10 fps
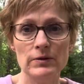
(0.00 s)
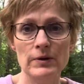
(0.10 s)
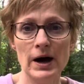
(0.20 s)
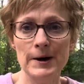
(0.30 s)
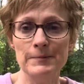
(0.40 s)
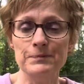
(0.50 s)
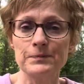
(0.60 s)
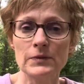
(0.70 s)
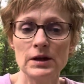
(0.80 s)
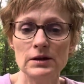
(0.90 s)
um,
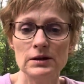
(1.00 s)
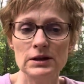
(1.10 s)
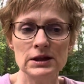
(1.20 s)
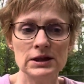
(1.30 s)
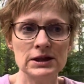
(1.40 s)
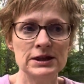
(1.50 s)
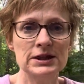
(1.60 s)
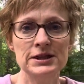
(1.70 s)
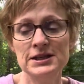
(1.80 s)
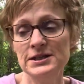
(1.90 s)

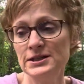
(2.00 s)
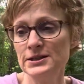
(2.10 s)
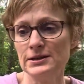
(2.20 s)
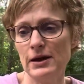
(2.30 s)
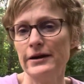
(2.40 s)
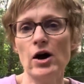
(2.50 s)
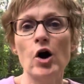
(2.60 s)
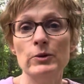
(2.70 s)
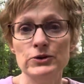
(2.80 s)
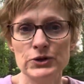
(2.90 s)
this is like
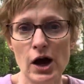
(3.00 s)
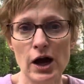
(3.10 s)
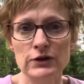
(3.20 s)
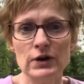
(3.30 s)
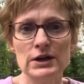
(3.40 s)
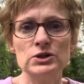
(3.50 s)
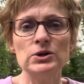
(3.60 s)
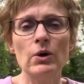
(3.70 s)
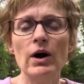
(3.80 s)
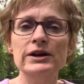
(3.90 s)
almost gone, right?
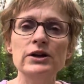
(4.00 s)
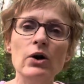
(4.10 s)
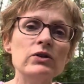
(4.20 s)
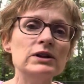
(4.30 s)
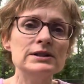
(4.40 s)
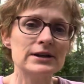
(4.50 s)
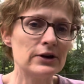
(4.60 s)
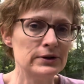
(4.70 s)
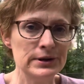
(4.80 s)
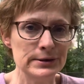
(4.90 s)
So I know that it's
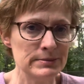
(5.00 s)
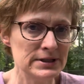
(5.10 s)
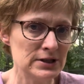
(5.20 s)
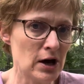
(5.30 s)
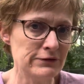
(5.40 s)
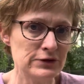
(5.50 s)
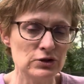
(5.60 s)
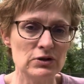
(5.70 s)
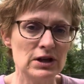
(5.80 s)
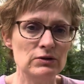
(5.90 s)
already gonna be
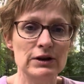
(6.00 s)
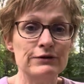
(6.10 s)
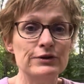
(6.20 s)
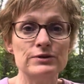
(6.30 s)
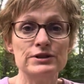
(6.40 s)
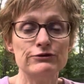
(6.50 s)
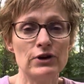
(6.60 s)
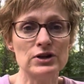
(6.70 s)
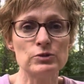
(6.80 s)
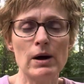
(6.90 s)
softer than if it was a
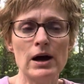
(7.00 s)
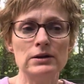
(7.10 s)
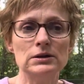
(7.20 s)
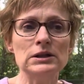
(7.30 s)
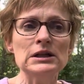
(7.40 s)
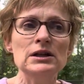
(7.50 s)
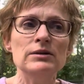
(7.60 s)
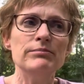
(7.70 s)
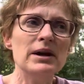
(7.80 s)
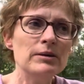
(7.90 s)
fresh bottle,
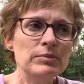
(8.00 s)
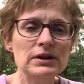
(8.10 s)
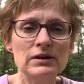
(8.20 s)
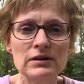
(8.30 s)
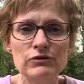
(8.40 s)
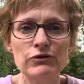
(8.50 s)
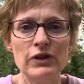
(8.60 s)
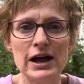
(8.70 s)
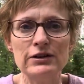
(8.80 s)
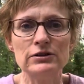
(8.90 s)
might be a little
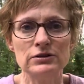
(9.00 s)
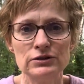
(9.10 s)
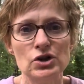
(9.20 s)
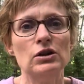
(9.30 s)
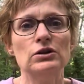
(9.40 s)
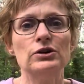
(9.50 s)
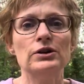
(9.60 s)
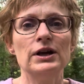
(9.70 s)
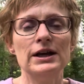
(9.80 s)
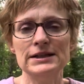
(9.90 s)
flatter or
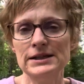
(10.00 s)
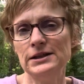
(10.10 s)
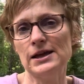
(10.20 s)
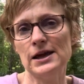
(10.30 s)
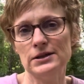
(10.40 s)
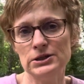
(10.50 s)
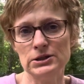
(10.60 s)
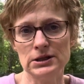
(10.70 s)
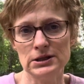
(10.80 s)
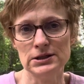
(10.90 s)
duller, and I take that
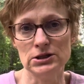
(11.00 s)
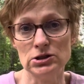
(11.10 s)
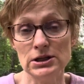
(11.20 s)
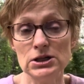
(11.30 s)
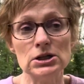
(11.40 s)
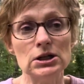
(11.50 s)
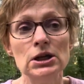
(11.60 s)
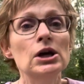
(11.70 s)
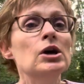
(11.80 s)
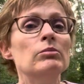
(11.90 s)
into consideration.
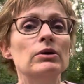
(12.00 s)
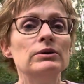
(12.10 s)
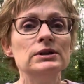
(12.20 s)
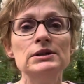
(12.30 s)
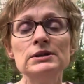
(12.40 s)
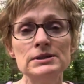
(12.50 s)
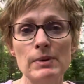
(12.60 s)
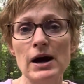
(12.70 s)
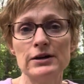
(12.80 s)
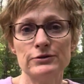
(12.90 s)
But when this
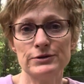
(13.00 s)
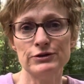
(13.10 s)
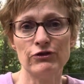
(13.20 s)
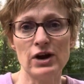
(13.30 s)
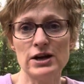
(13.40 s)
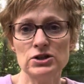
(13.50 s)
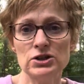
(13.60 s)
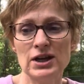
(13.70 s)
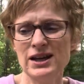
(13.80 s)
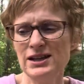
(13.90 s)
bottle was
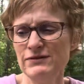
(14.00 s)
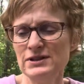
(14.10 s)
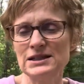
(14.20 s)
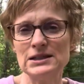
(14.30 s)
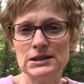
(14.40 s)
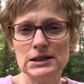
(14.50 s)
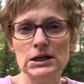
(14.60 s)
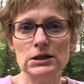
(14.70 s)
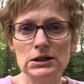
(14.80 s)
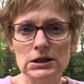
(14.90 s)
fresh, and even
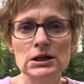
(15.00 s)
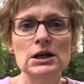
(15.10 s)
still,